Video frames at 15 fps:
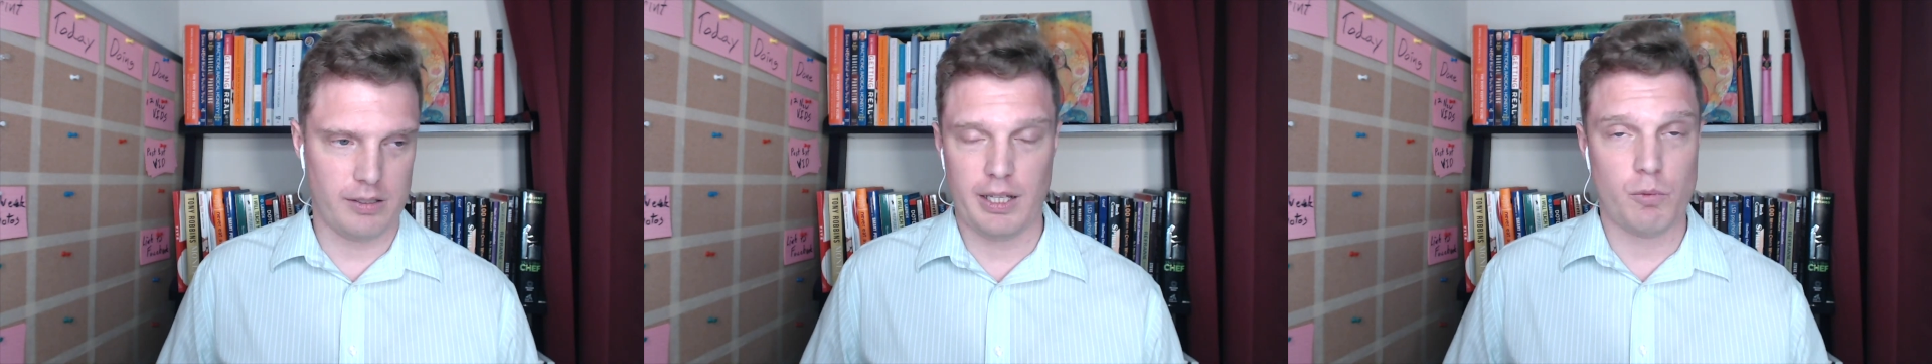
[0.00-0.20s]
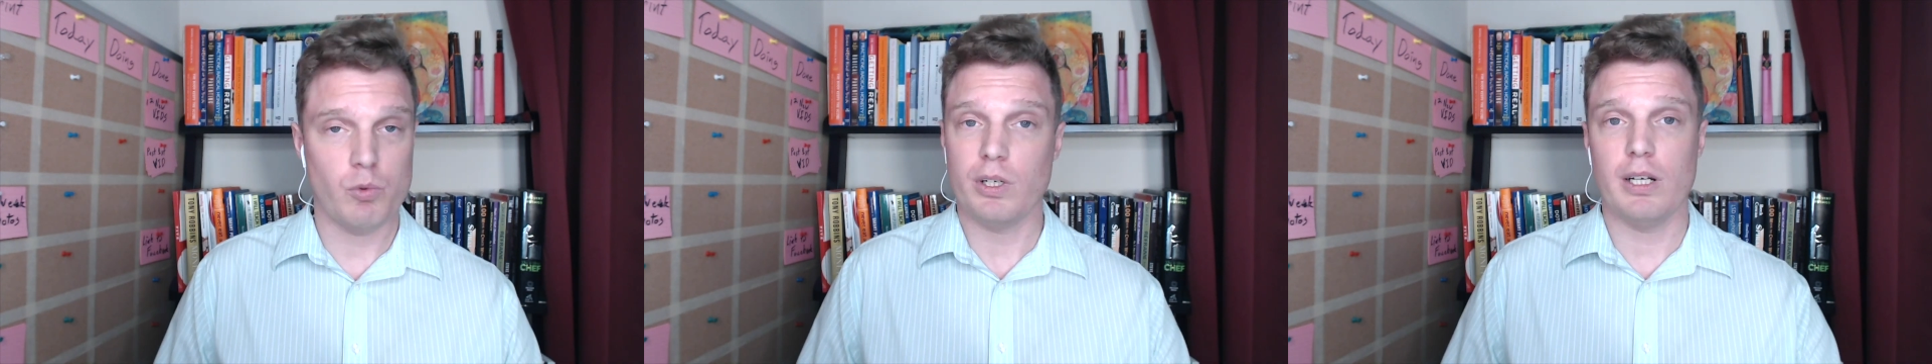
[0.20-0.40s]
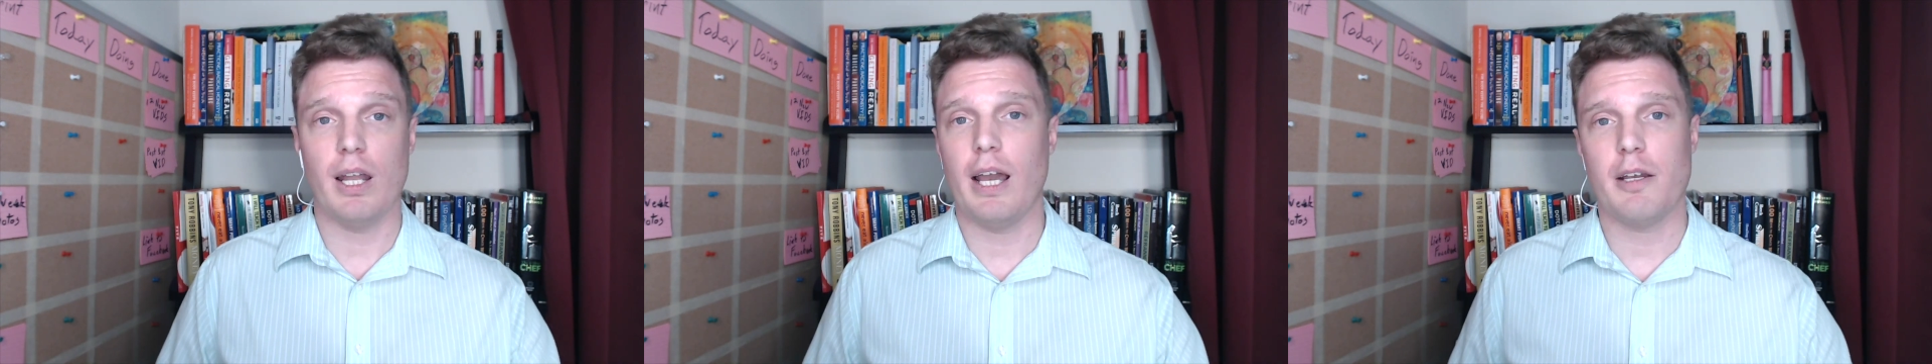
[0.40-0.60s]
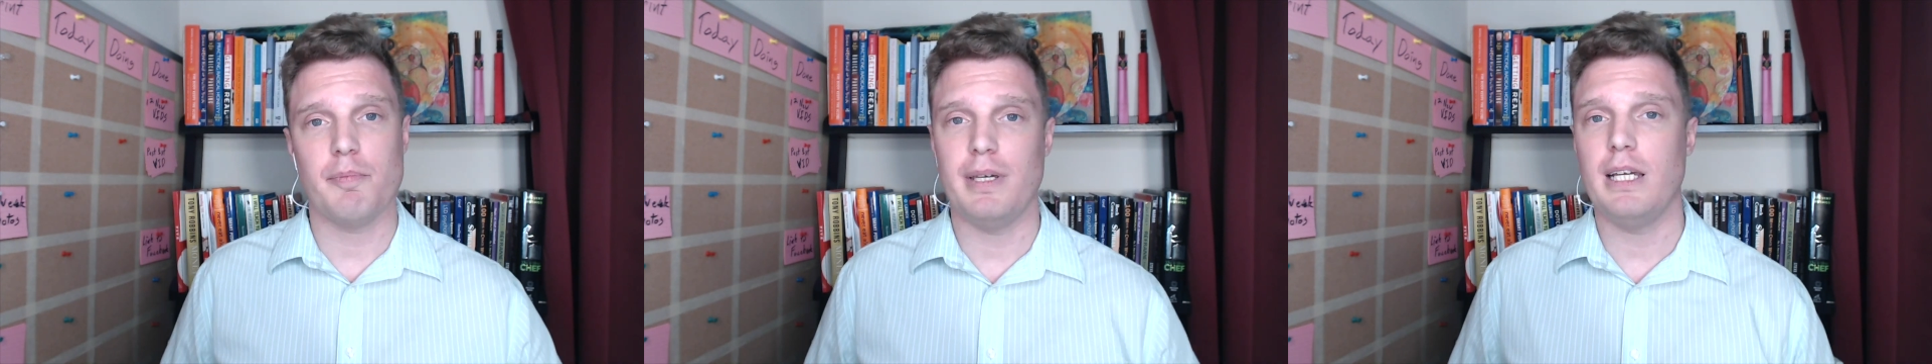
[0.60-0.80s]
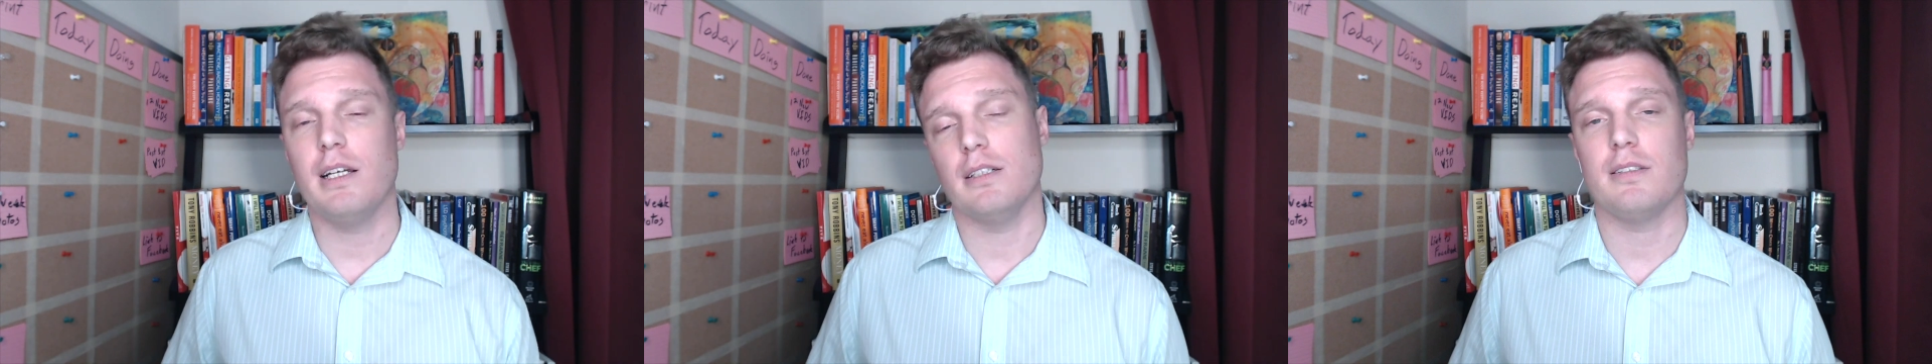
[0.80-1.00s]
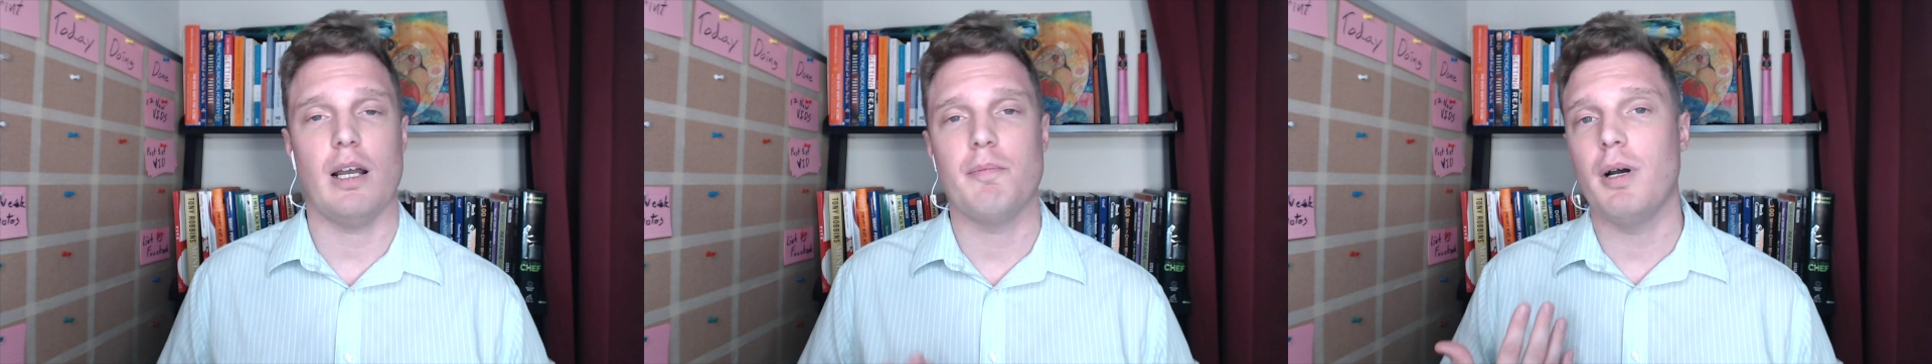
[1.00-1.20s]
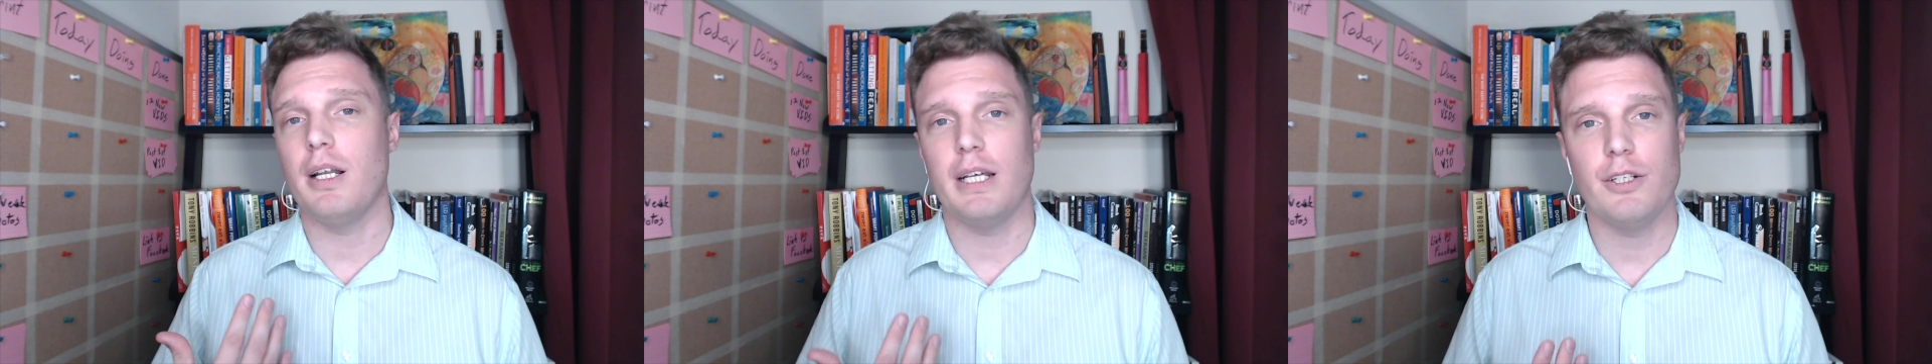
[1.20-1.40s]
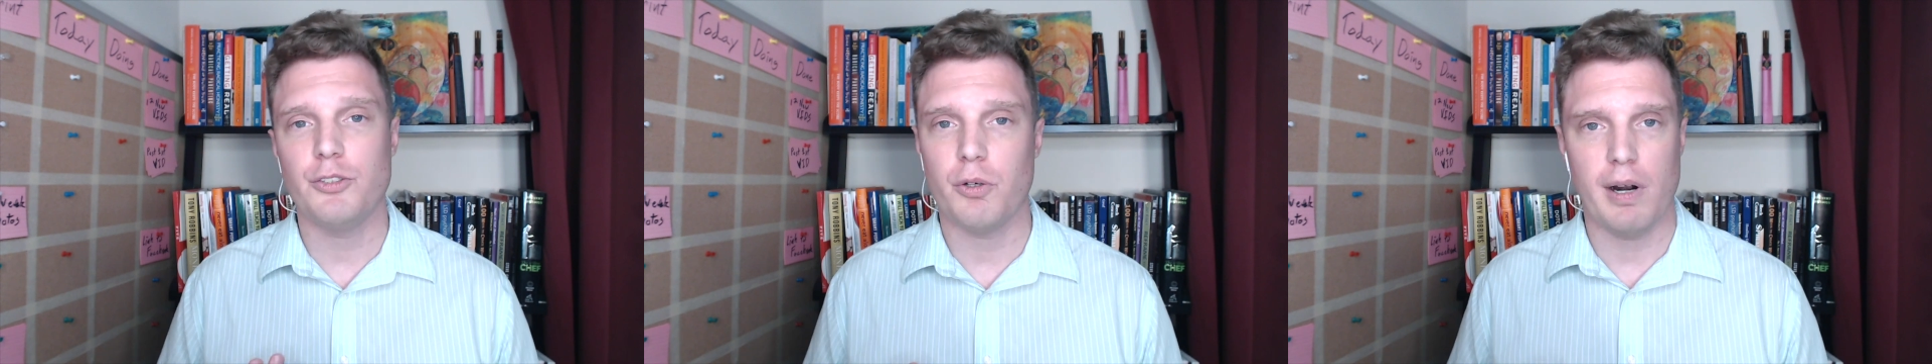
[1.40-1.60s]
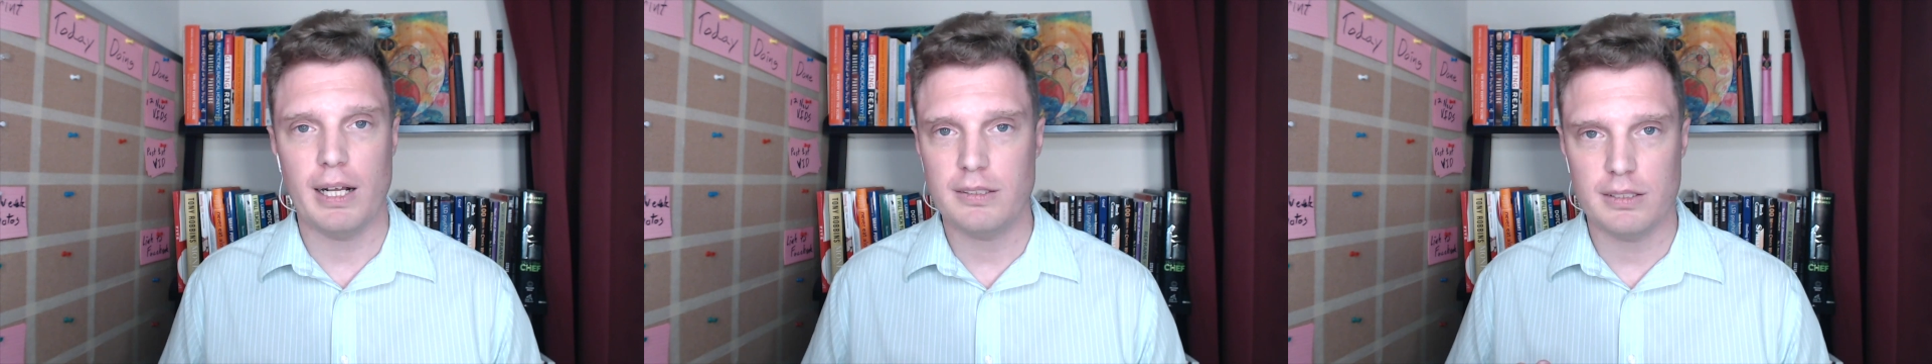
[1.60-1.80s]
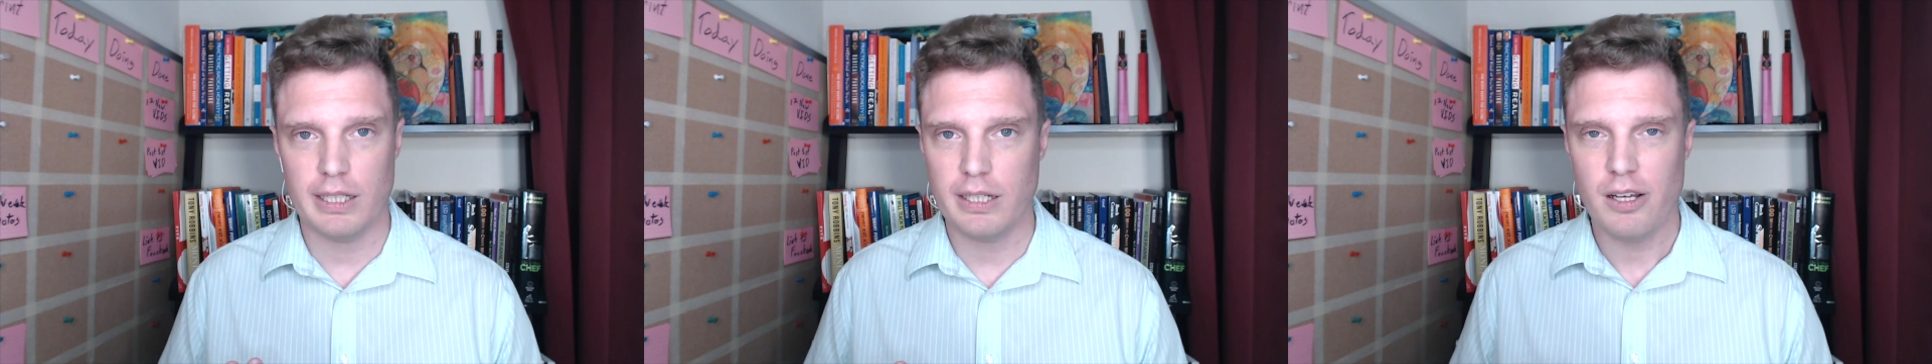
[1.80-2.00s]
wouldn't like me because I'm
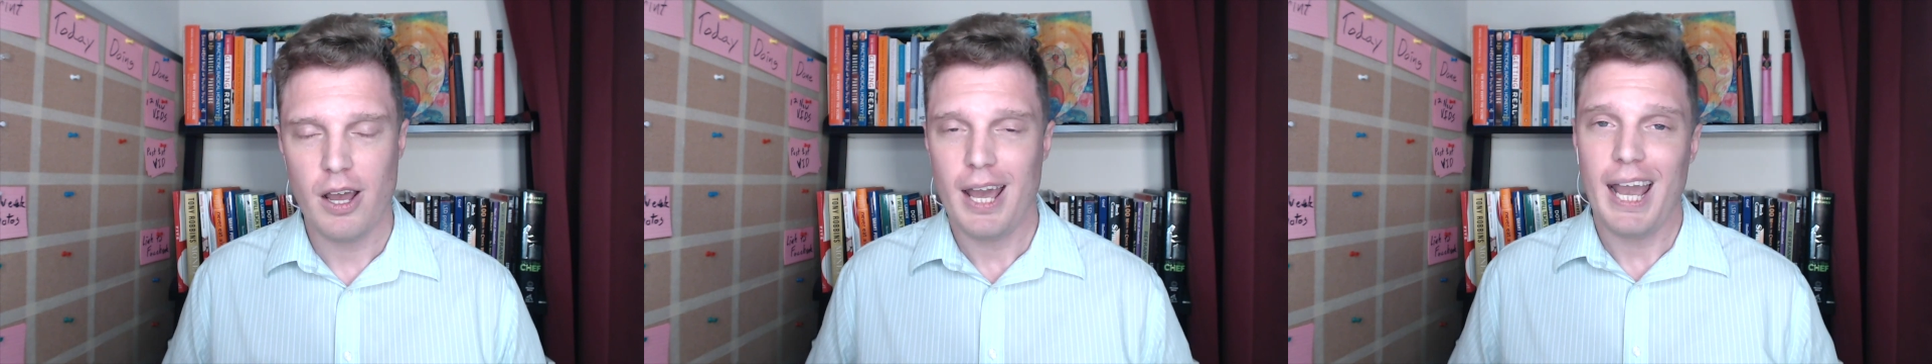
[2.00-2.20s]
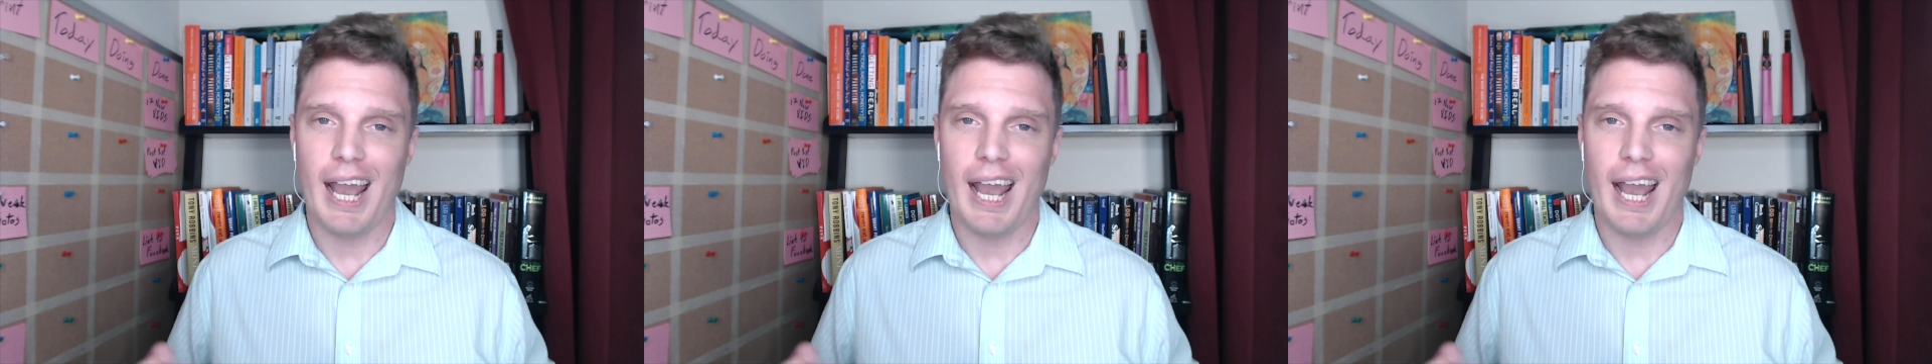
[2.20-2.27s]
uninteresting.